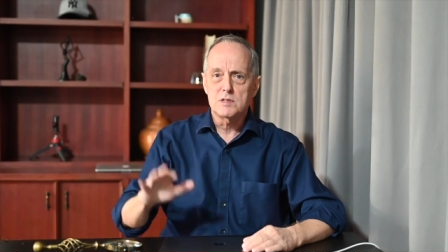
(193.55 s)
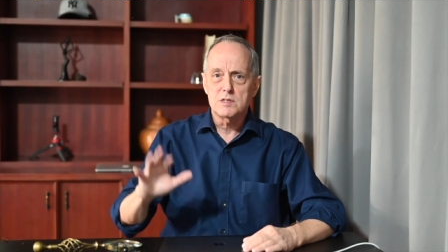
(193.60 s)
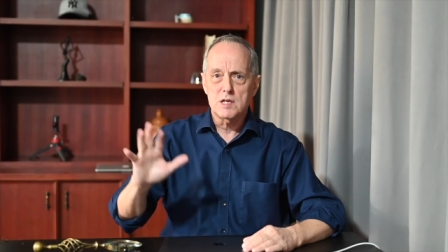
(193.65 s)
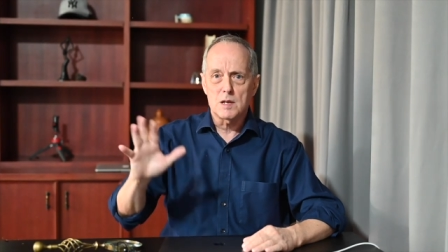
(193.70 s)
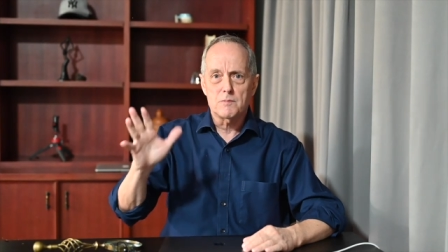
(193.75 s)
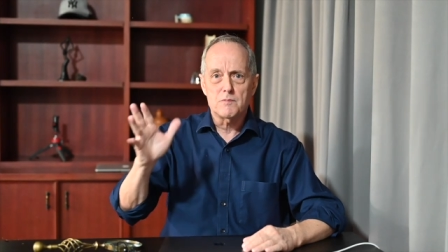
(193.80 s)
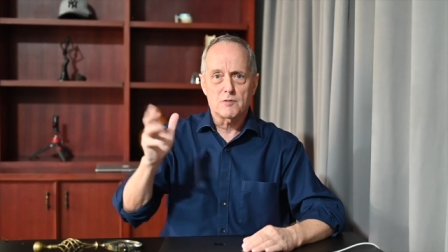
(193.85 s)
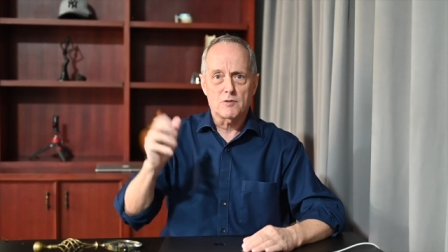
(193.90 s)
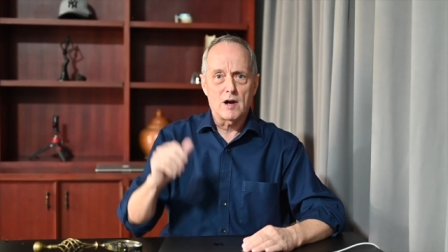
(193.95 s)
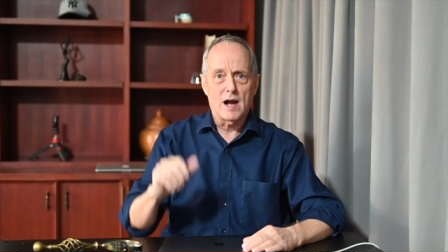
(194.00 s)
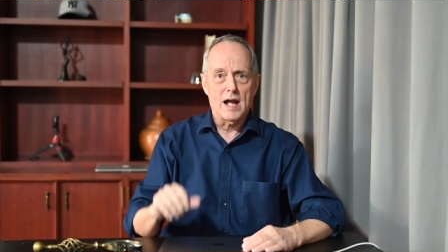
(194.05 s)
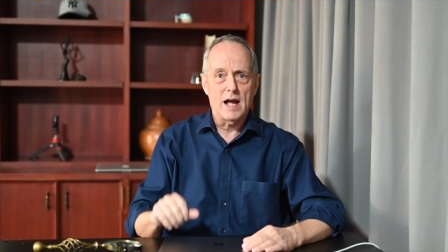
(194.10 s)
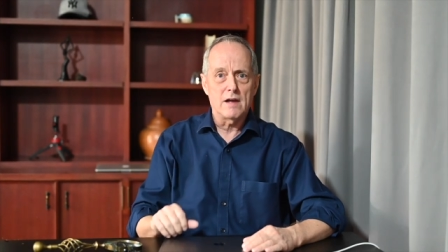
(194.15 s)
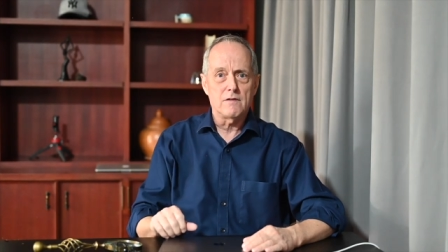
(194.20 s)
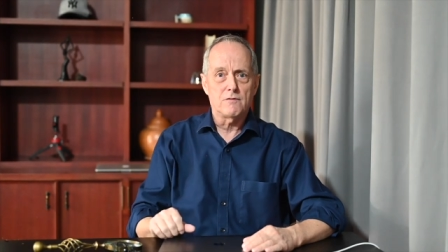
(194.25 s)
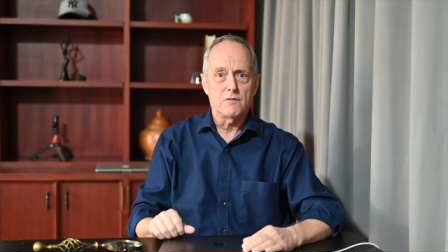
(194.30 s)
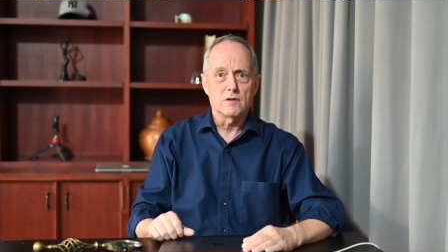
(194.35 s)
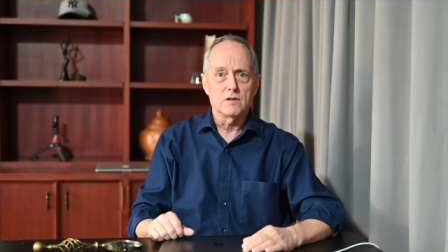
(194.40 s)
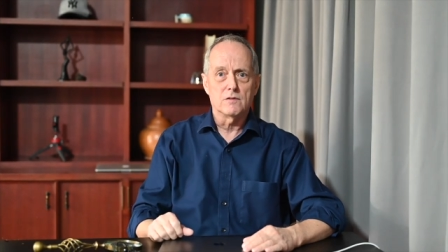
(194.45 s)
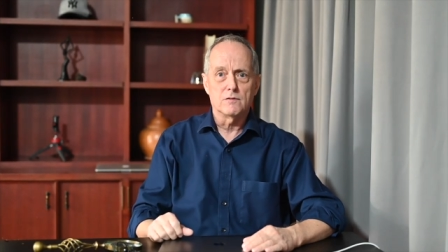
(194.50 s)
except for a
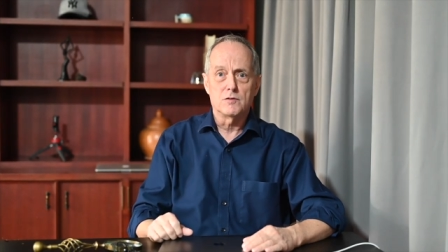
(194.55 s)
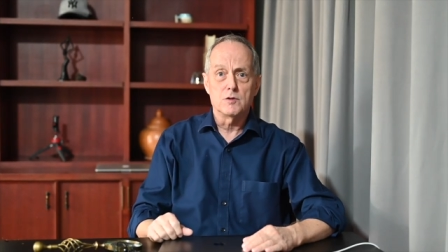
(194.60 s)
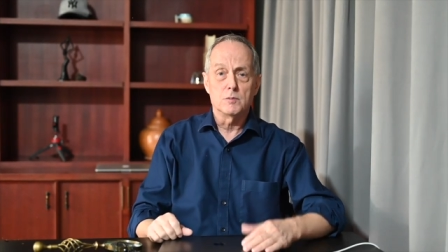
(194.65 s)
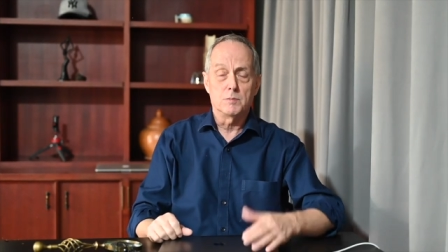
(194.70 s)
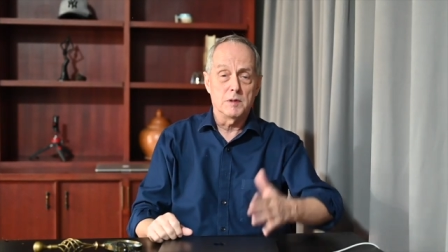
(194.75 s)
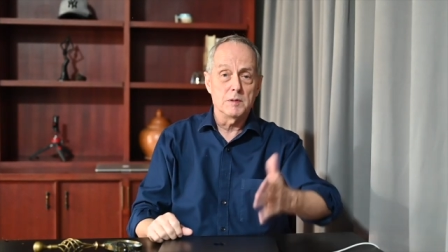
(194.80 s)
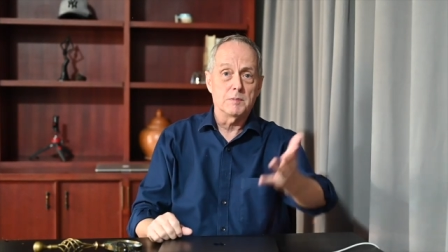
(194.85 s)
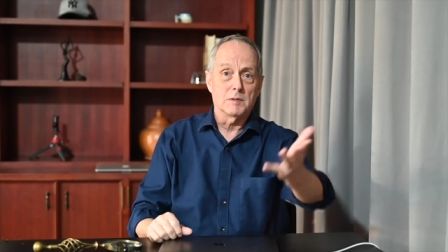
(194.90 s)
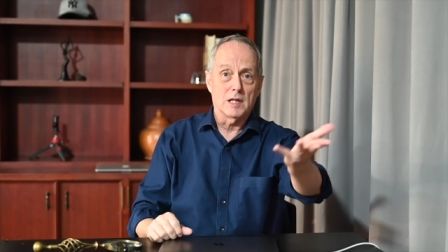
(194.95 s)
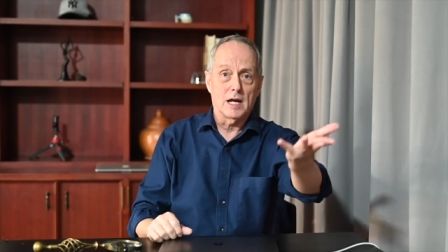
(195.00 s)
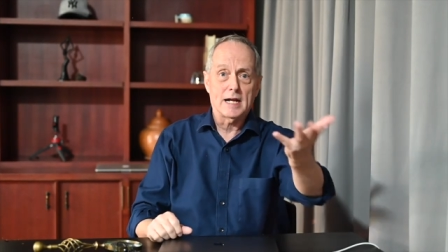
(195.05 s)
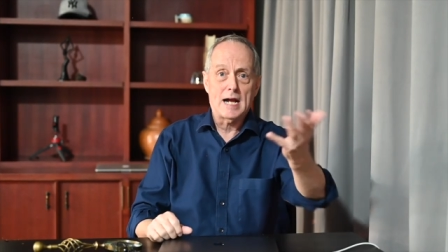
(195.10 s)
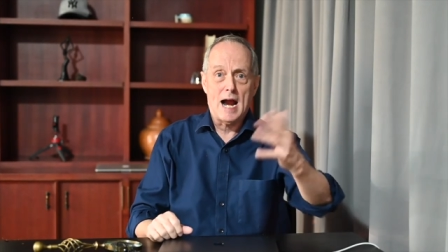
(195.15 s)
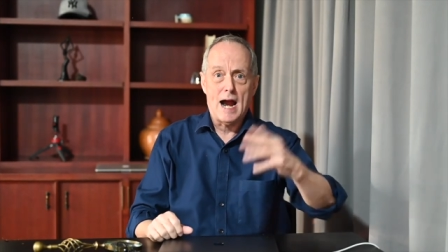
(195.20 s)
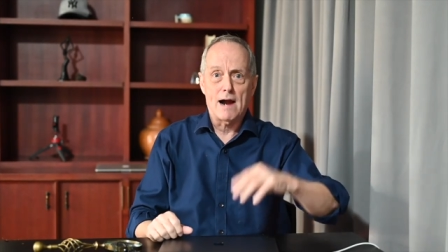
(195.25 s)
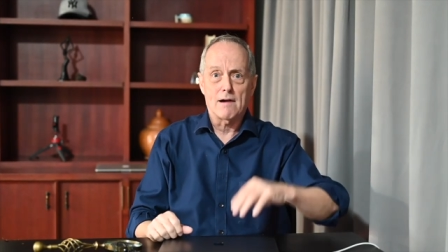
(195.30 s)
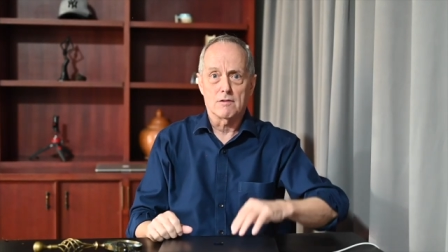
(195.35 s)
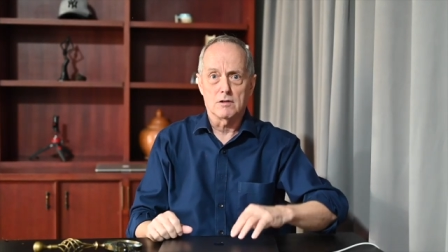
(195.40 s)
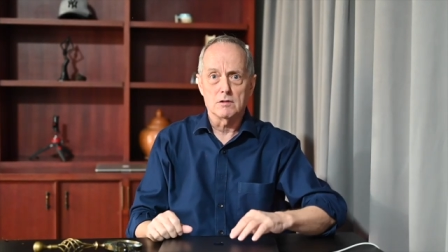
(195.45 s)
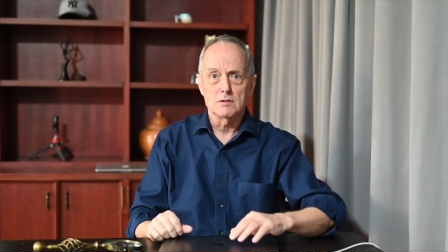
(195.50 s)
handful of few people like
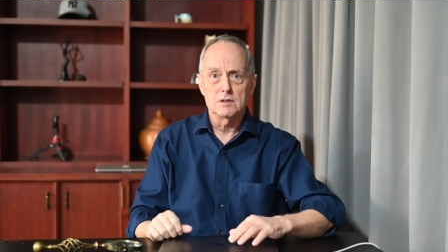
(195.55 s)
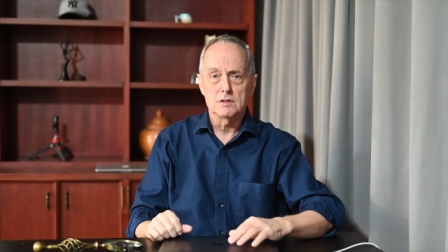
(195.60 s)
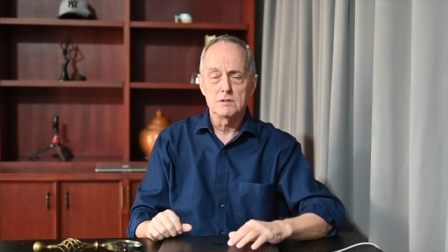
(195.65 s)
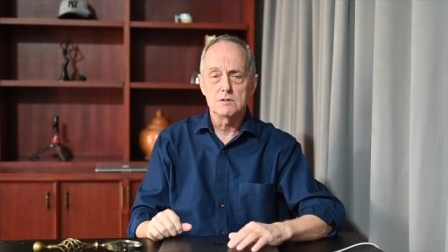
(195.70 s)
Harold,